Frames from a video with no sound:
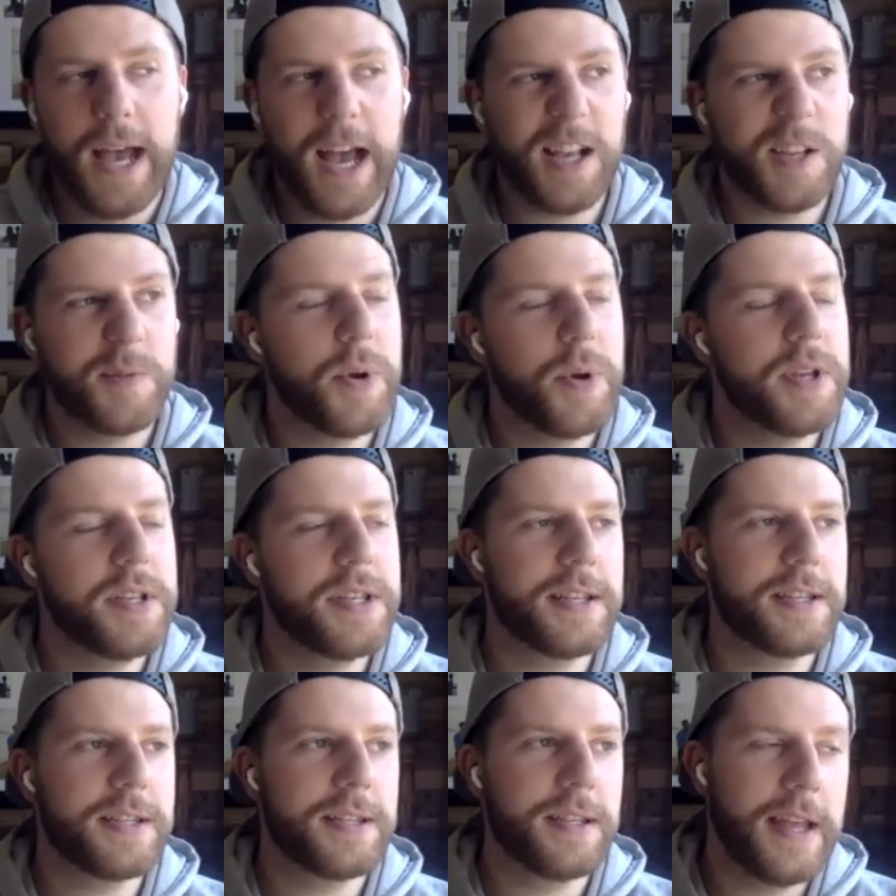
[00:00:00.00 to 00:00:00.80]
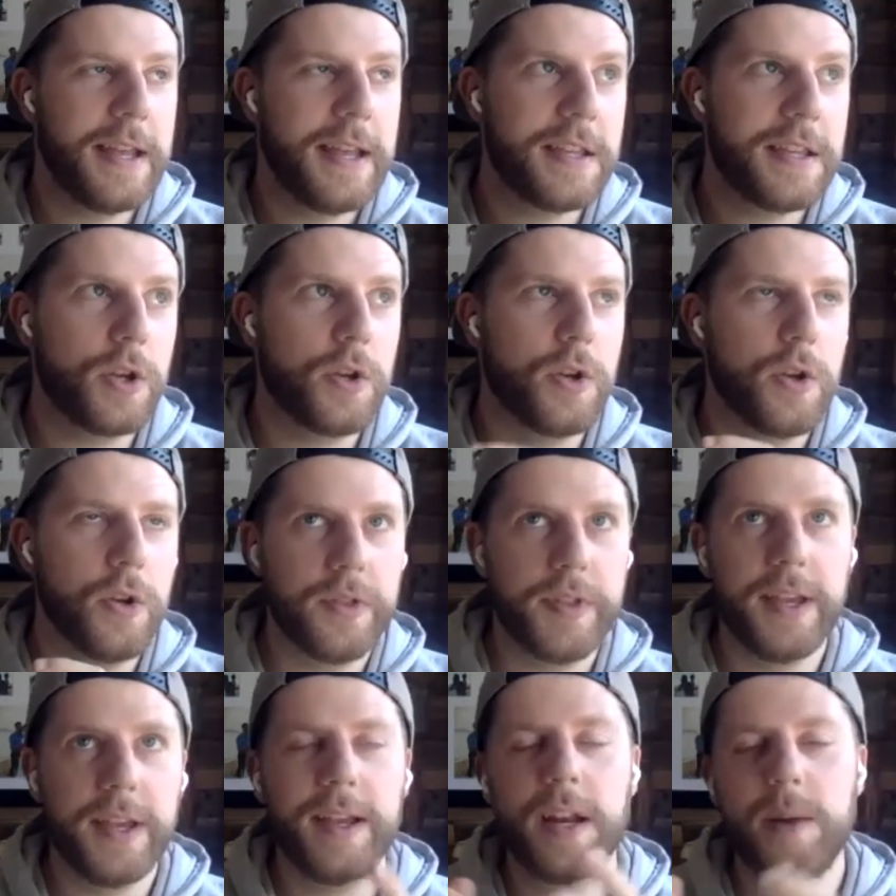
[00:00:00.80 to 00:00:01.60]
I suppose it's a
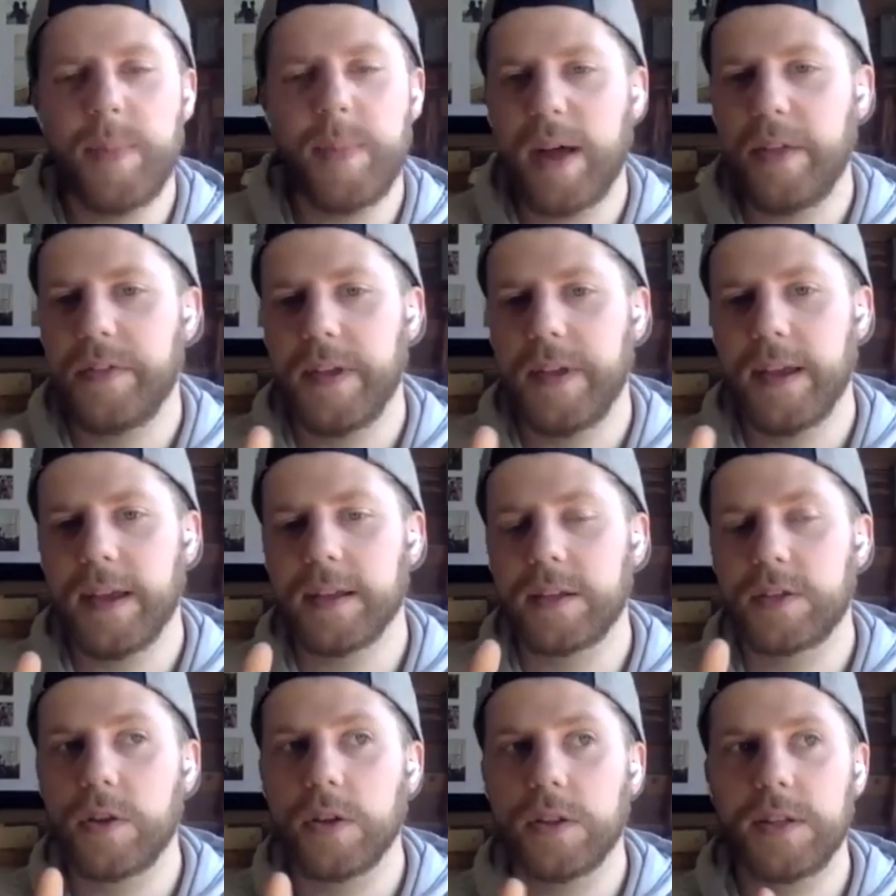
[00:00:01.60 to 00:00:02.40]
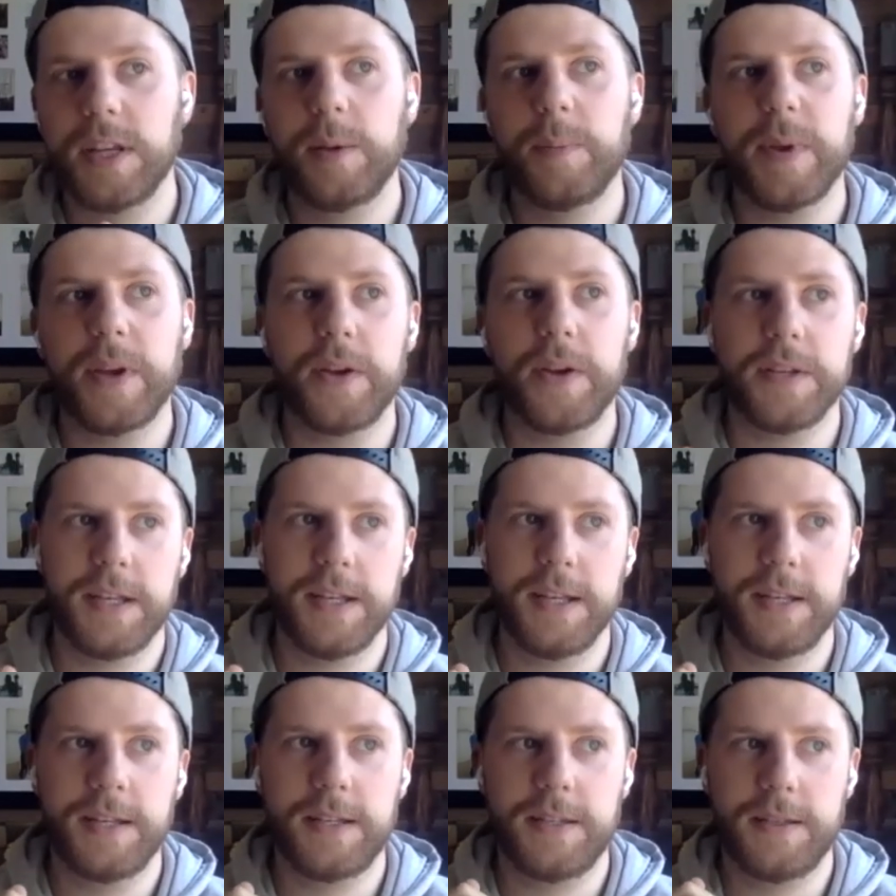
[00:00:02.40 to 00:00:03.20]
good thing and a bad thing. It's a good thing because
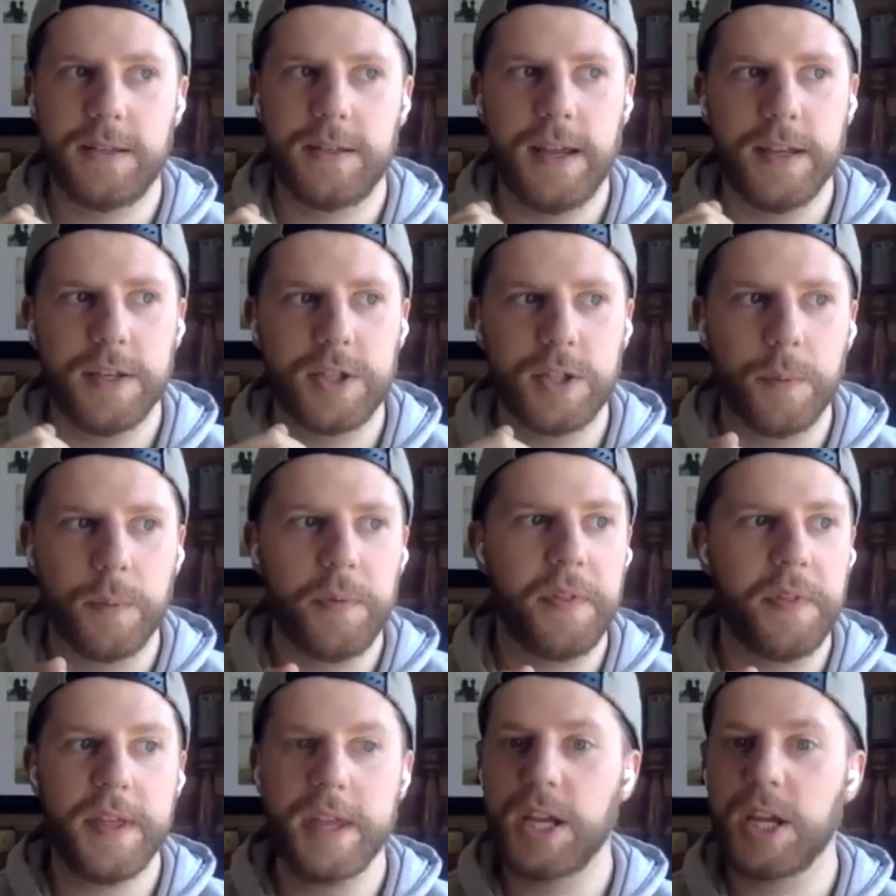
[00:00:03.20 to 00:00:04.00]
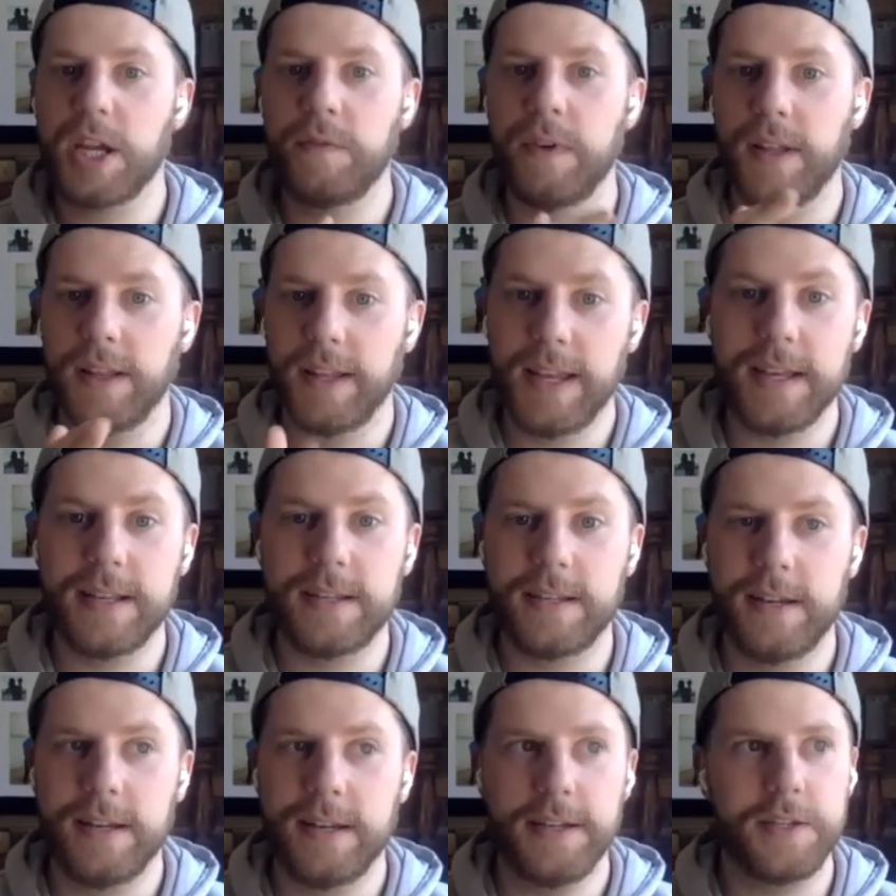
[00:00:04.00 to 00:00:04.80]
it's something that you can release
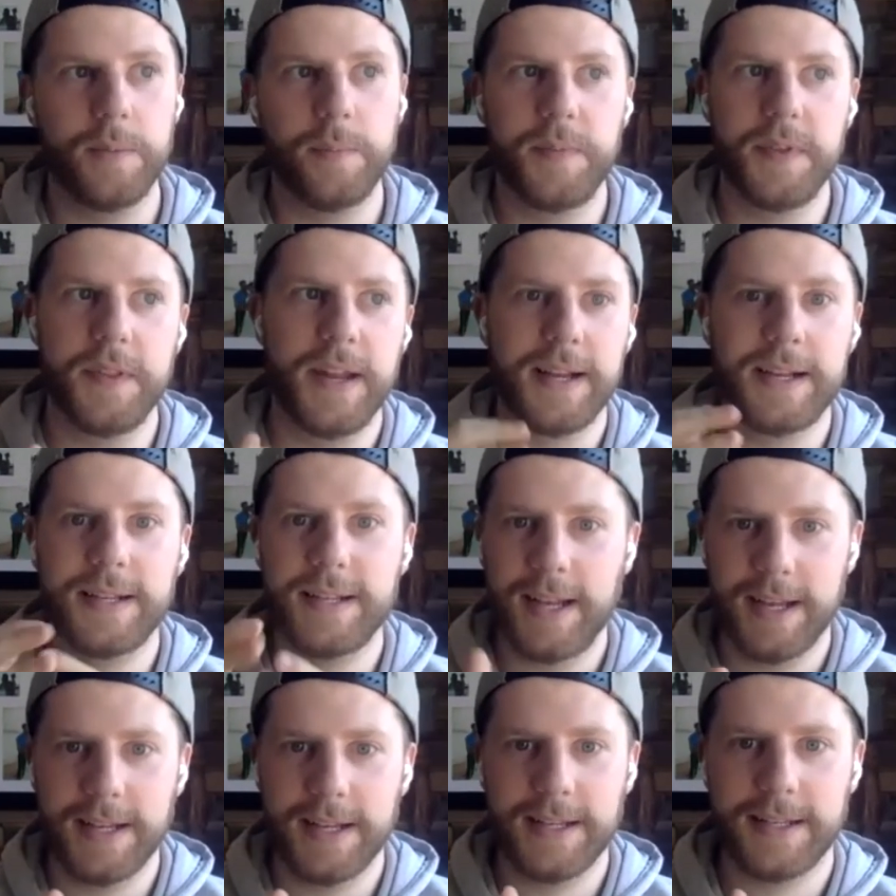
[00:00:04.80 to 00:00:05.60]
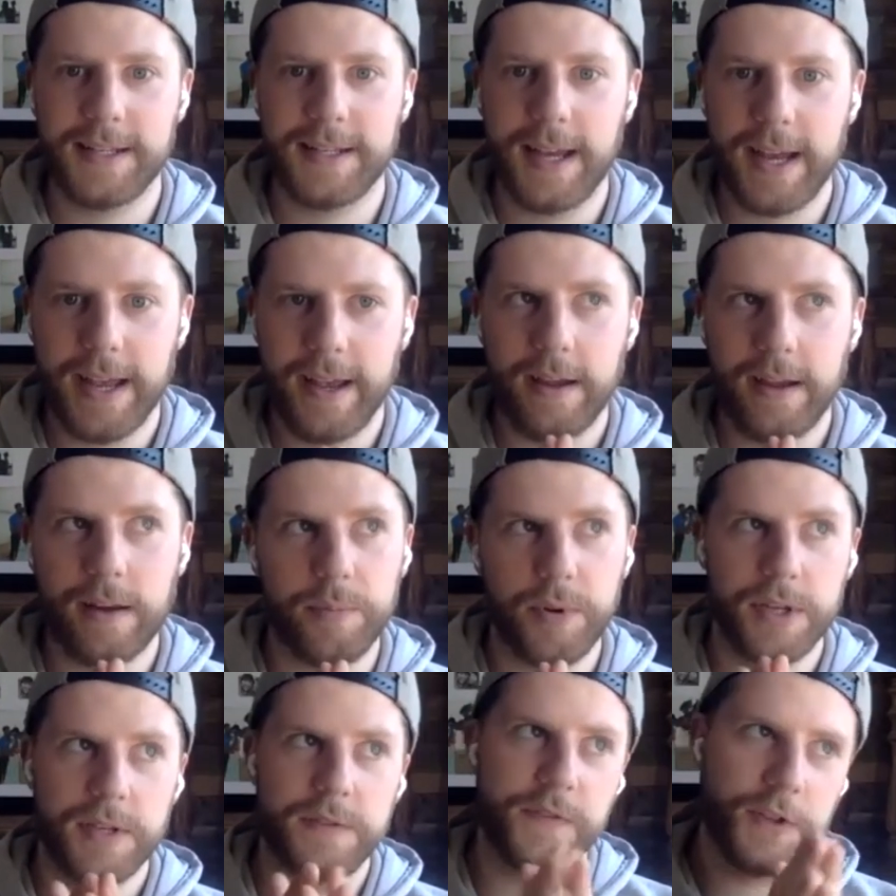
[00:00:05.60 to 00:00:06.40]
and it's something that's exciting,
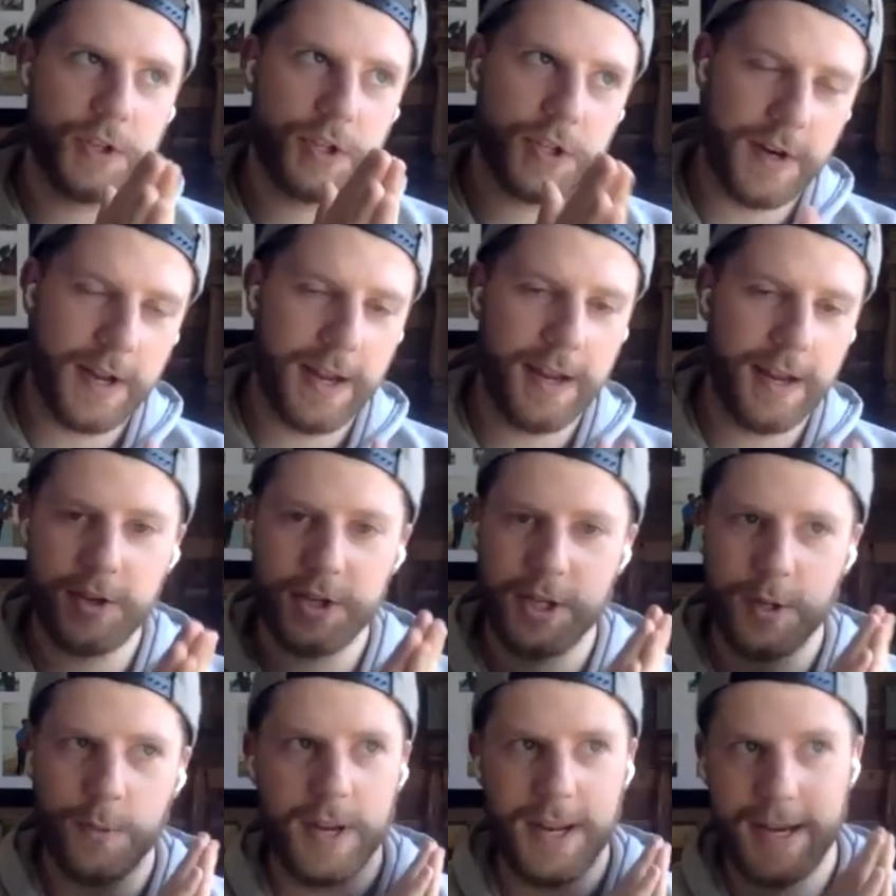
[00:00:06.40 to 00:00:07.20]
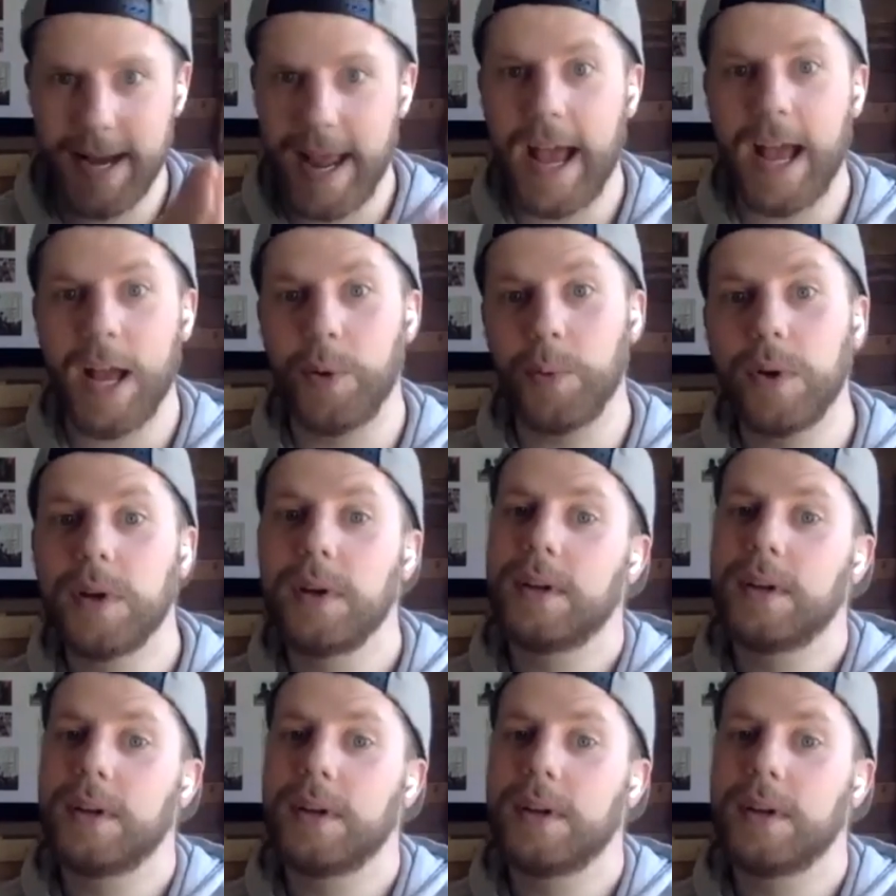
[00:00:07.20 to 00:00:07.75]
but it's frustrating because you want it now.